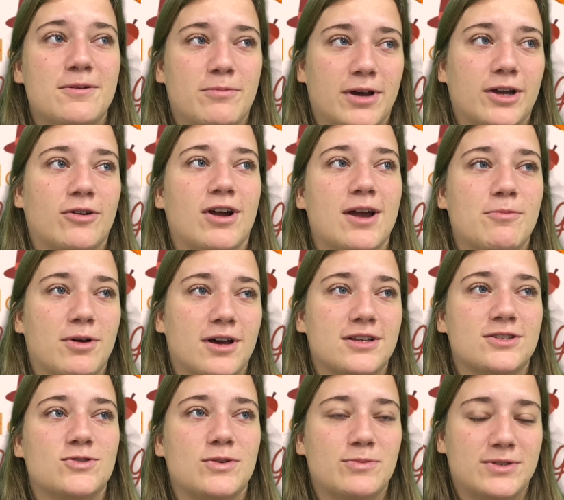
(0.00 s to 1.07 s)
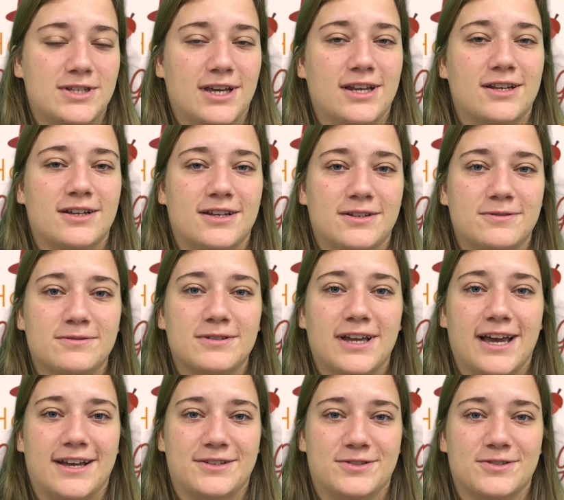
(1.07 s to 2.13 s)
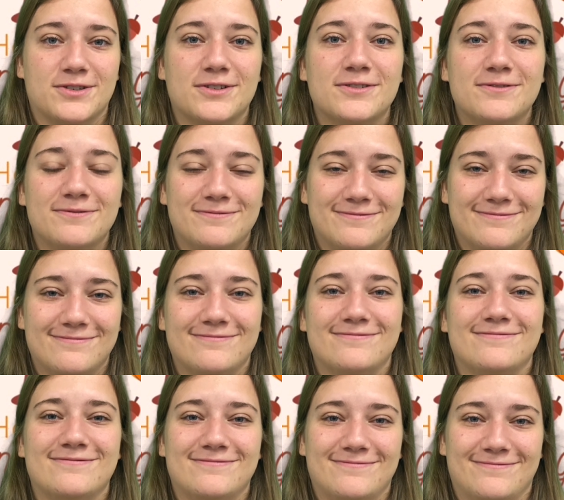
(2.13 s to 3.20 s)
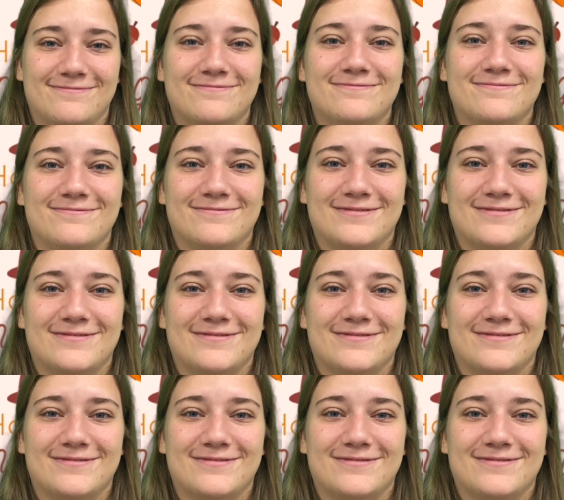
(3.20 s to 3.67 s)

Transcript: My grandma's sweet potato casserole. Okay, thank you.